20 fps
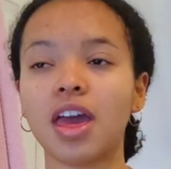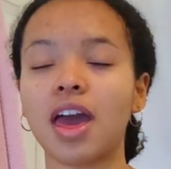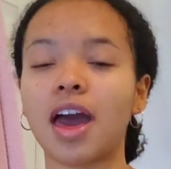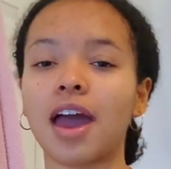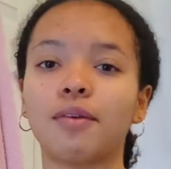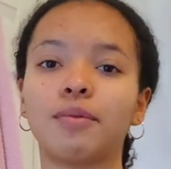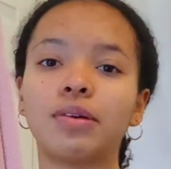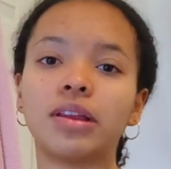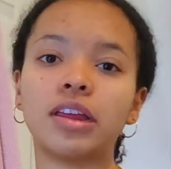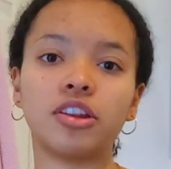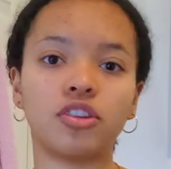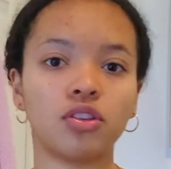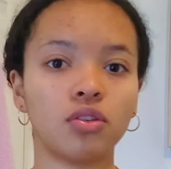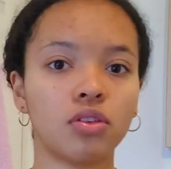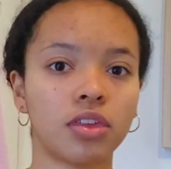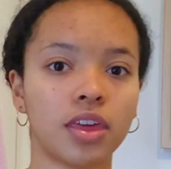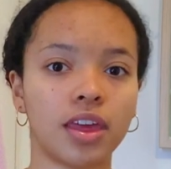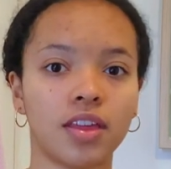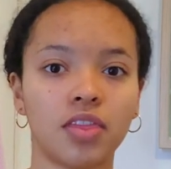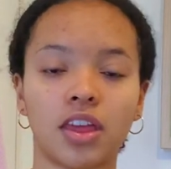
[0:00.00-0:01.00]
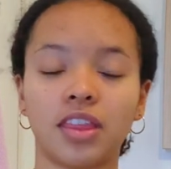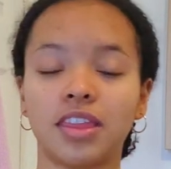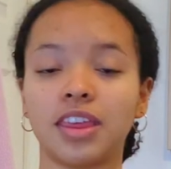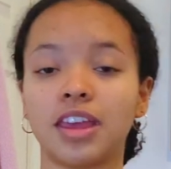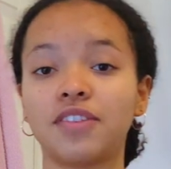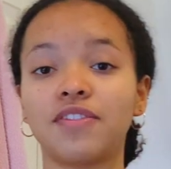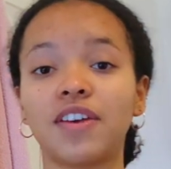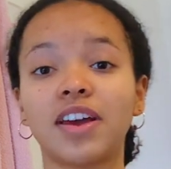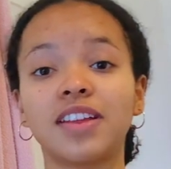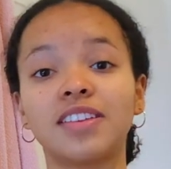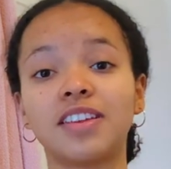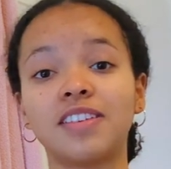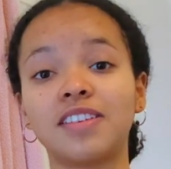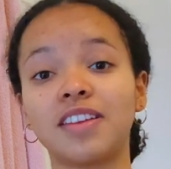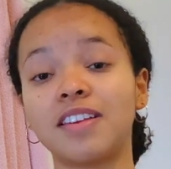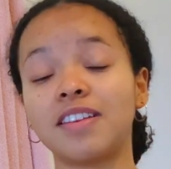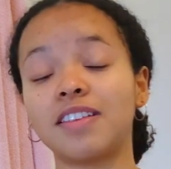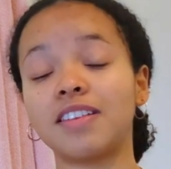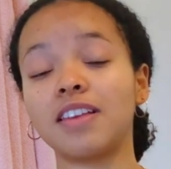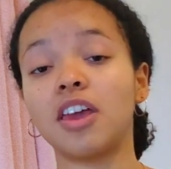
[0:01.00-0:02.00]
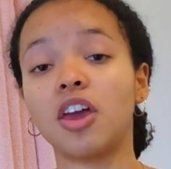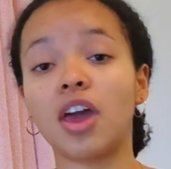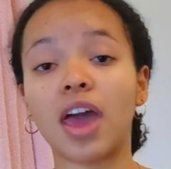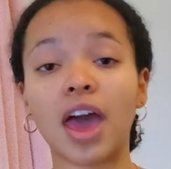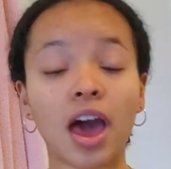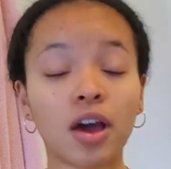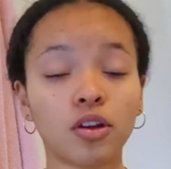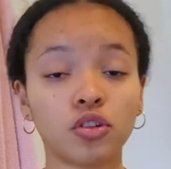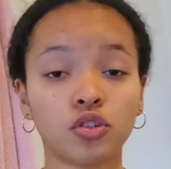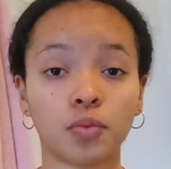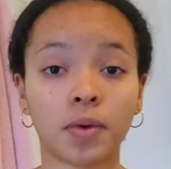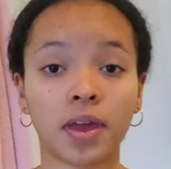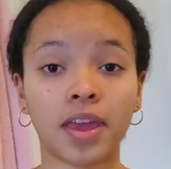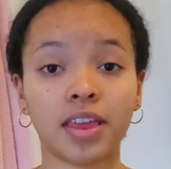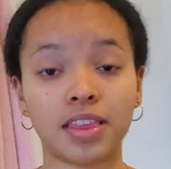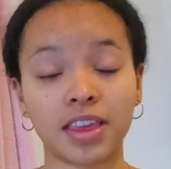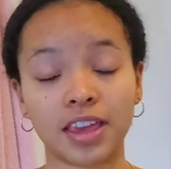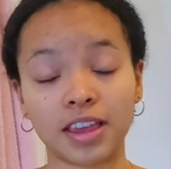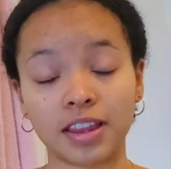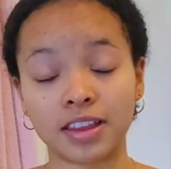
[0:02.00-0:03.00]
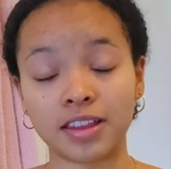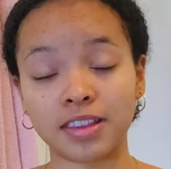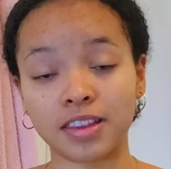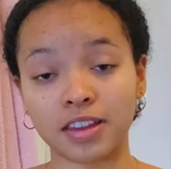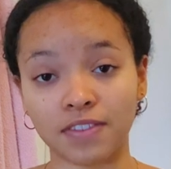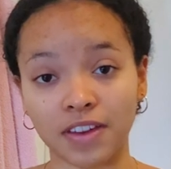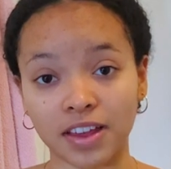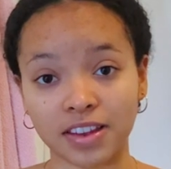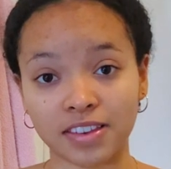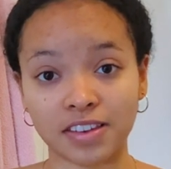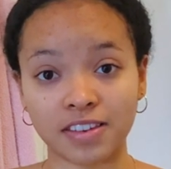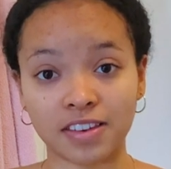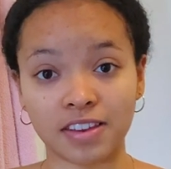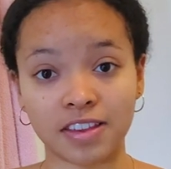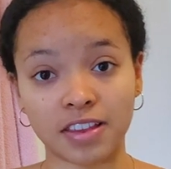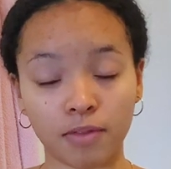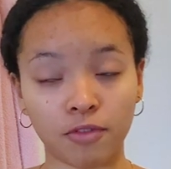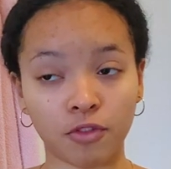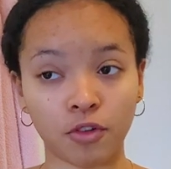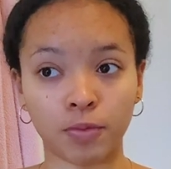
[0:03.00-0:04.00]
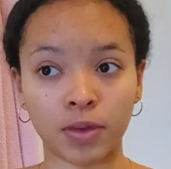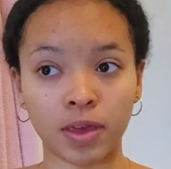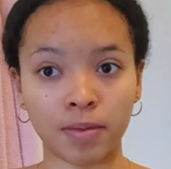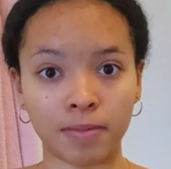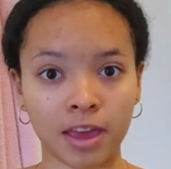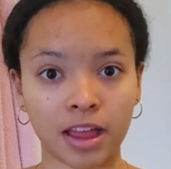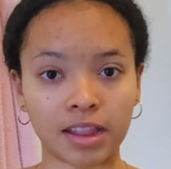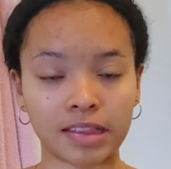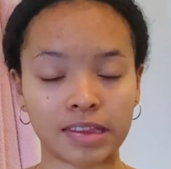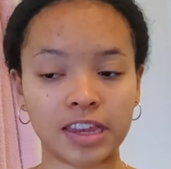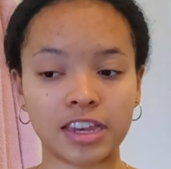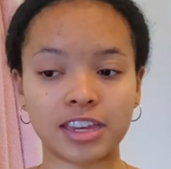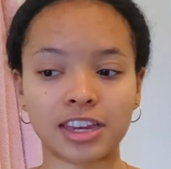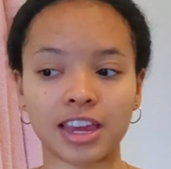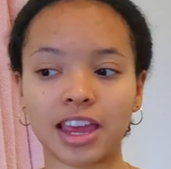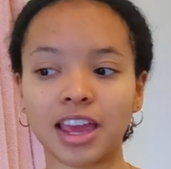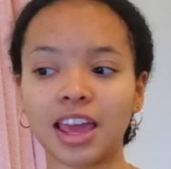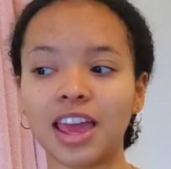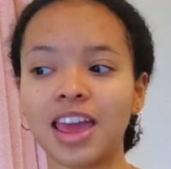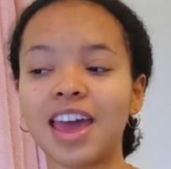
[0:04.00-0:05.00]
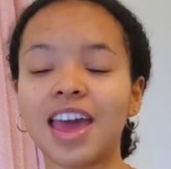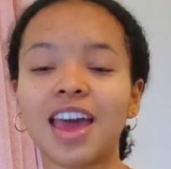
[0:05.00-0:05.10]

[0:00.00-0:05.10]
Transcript: I really do think that the advantages outweigh the disadvantages for PBL teaching,